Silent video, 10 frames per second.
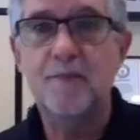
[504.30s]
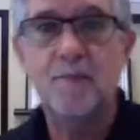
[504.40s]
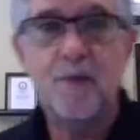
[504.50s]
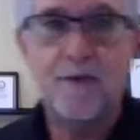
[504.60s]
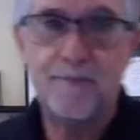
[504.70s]

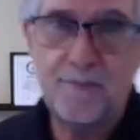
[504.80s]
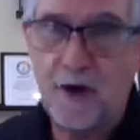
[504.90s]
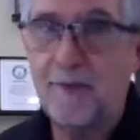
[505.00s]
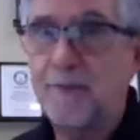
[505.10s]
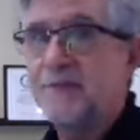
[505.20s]

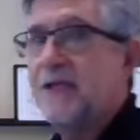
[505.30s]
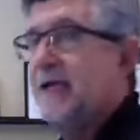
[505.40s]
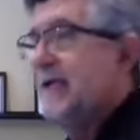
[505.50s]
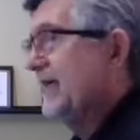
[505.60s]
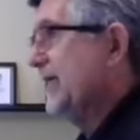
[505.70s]
problems
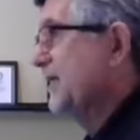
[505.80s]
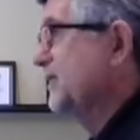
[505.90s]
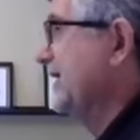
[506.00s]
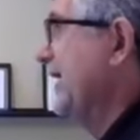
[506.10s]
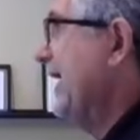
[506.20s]

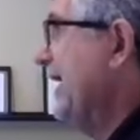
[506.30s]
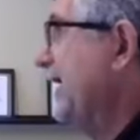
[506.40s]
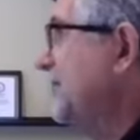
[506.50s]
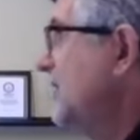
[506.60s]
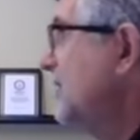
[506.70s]
is the
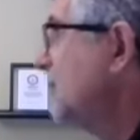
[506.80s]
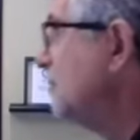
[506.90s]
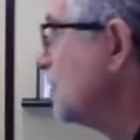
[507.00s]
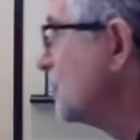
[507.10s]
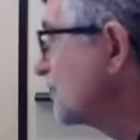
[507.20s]
head
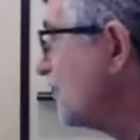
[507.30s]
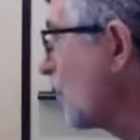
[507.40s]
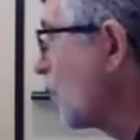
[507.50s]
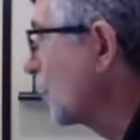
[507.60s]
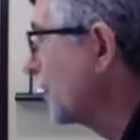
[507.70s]
moves
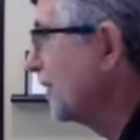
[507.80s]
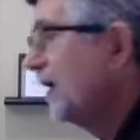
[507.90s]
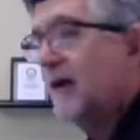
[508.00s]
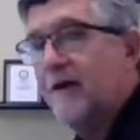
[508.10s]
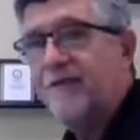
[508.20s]
forward
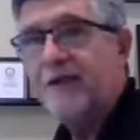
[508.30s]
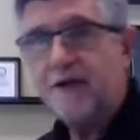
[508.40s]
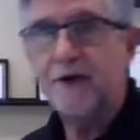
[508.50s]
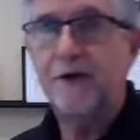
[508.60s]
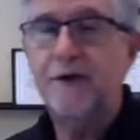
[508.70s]
of the
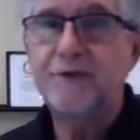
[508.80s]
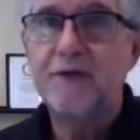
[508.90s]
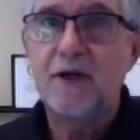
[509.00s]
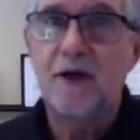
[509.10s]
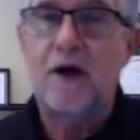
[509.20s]
ear.
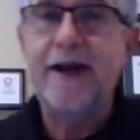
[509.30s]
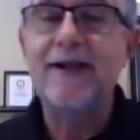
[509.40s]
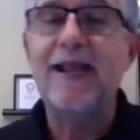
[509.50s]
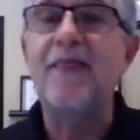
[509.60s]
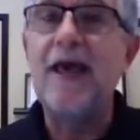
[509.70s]
All
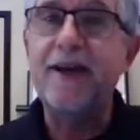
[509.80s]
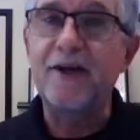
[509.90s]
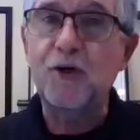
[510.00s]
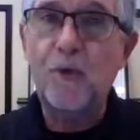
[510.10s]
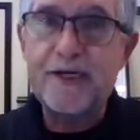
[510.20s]
right, and that
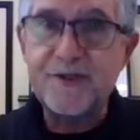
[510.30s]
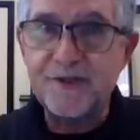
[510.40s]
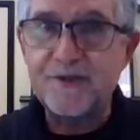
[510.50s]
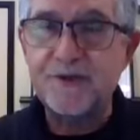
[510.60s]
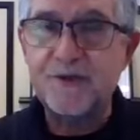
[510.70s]

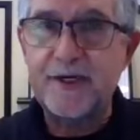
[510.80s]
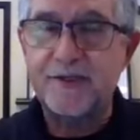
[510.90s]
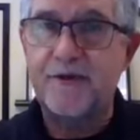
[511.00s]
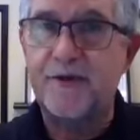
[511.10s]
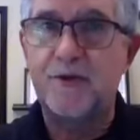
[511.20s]
increases the
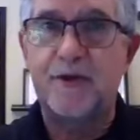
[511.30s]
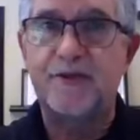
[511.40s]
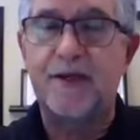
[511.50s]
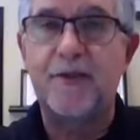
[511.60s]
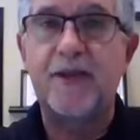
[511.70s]
stress in the
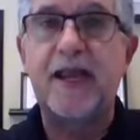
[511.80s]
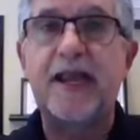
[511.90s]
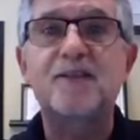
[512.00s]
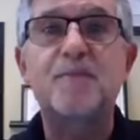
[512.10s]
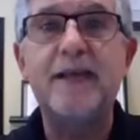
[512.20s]
joints up in the
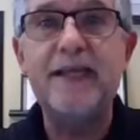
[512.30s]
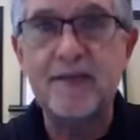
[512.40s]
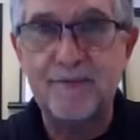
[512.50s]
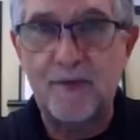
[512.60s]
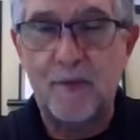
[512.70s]
neck,
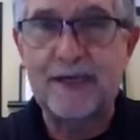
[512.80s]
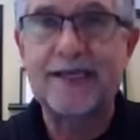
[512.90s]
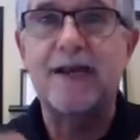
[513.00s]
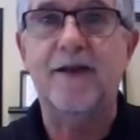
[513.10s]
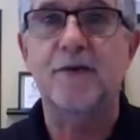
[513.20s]
speeds up the
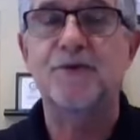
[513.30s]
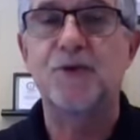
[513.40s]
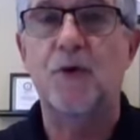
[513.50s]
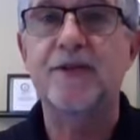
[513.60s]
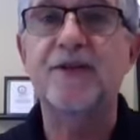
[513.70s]
breakdown of those
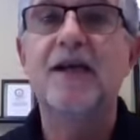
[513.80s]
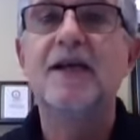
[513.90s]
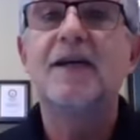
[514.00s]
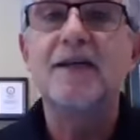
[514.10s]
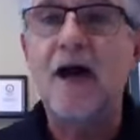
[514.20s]
joints.
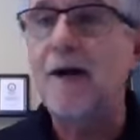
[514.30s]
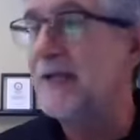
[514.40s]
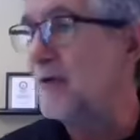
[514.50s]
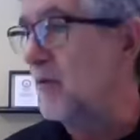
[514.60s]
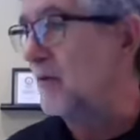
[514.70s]

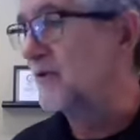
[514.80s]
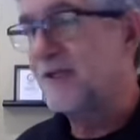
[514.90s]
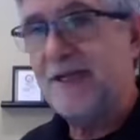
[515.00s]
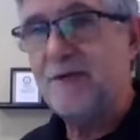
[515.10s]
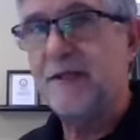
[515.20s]
Commonly what we'll
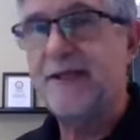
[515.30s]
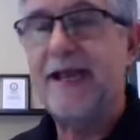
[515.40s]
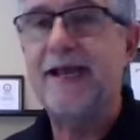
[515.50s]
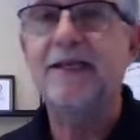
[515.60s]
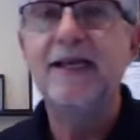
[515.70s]
see with
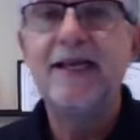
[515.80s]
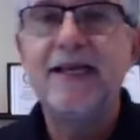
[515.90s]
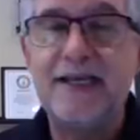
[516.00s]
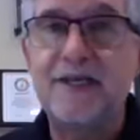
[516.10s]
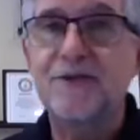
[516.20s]
that
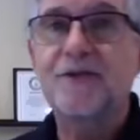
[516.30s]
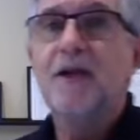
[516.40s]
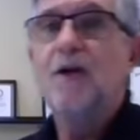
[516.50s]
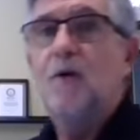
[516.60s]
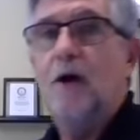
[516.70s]
is
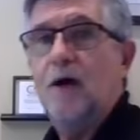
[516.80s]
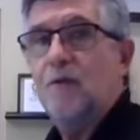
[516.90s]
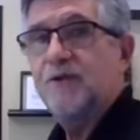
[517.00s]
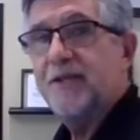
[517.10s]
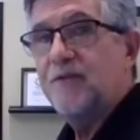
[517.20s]

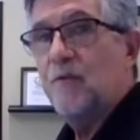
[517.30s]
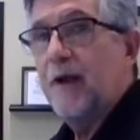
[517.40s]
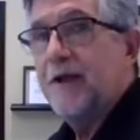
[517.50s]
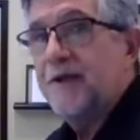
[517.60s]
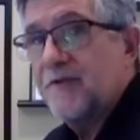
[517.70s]
we'll see
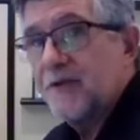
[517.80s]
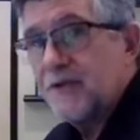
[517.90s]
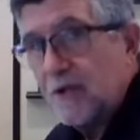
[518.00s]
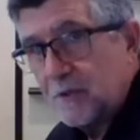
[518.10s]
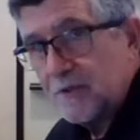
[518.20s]
rounding of the
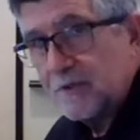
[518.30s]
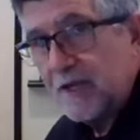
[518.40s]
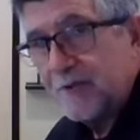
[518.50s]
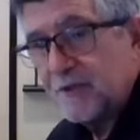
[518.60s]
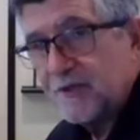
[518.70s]
shoulders
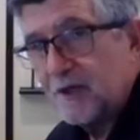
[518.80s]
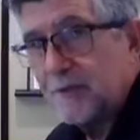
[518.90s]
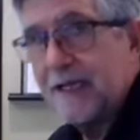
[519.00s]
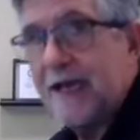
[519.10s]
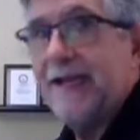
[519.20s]
like we saw
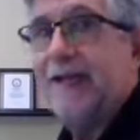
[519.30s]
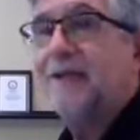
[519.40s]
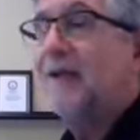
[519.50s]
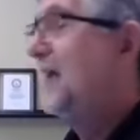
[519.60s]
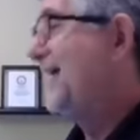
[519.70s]
with
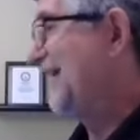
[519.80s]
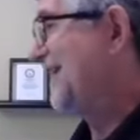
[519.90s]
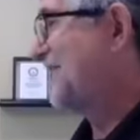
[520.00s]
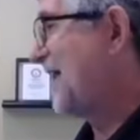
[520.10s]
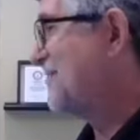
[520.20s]
Diane,
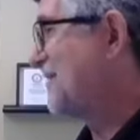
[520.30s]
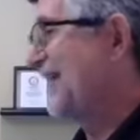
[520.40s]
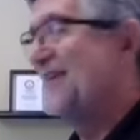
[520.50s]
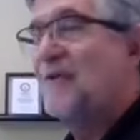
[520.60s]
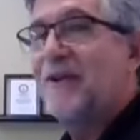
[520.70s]
and
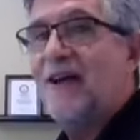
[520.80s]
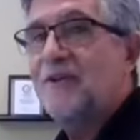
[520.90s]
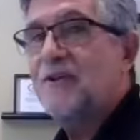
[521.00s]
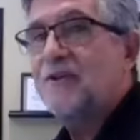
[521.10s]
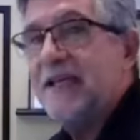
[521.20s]
commonly we
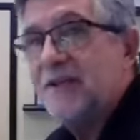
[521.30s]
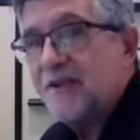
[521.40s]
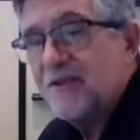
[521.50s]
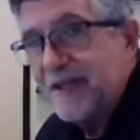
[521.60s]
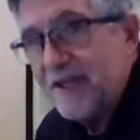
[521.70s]
also tend
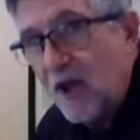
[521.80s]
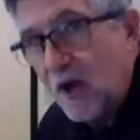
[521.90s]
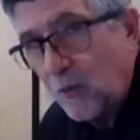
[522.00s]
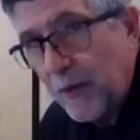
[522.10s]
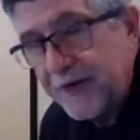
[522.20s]
to see
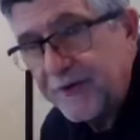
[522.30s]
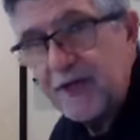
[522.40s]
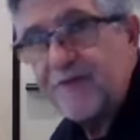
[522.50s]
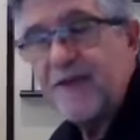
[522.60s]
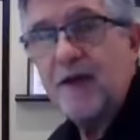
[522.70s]

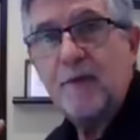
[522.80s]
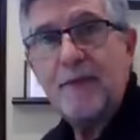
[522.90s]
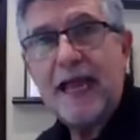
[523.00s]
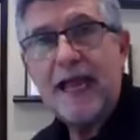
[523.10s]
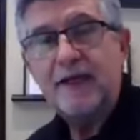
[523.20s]
rounding of the upper
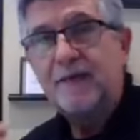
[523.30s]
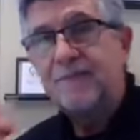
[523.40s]
back.